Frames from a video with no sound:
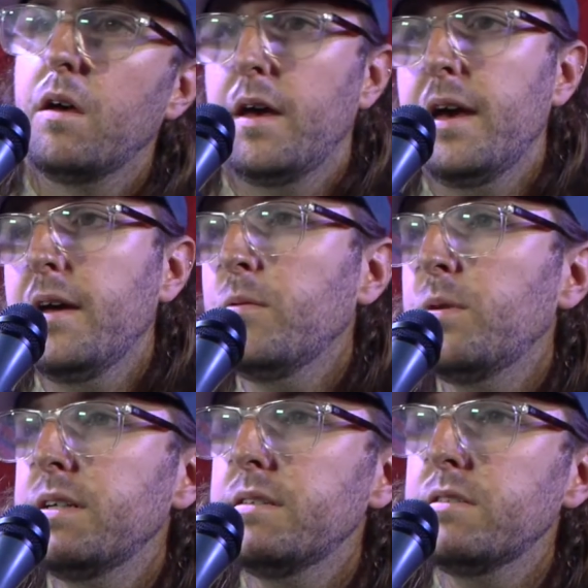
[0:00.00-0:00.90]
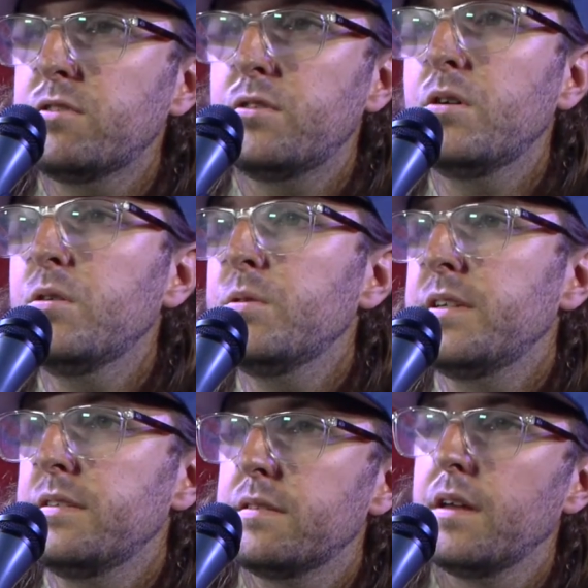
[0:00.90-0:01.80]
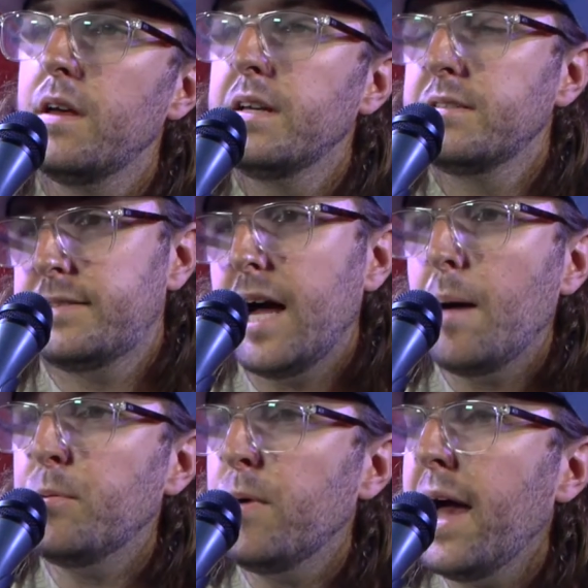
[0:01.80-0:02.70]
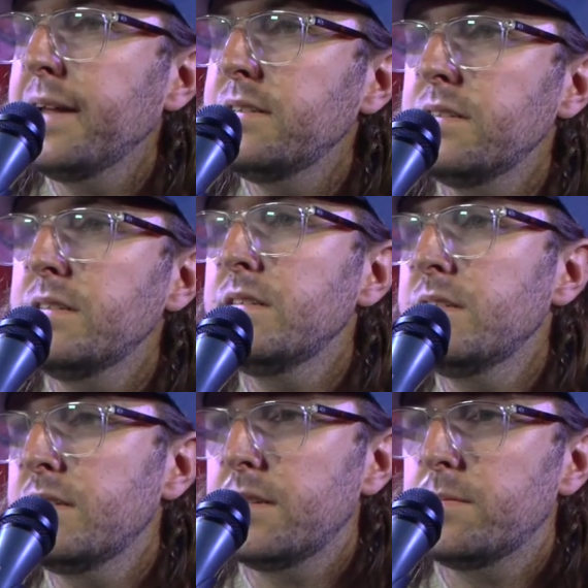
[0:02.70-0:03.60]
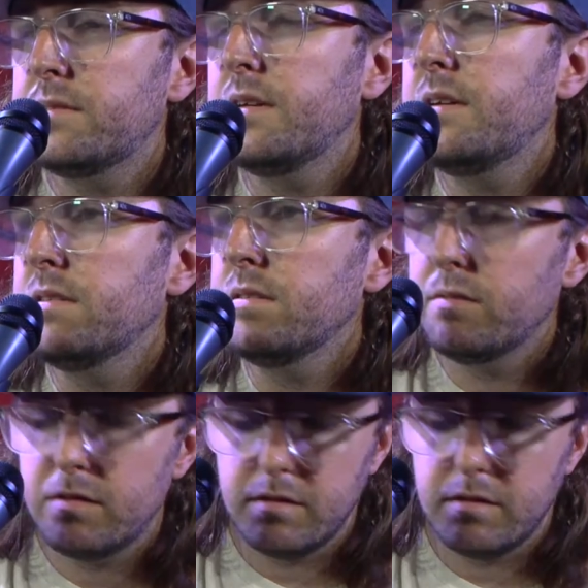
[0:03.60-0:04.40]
And when the stories stop writing themselves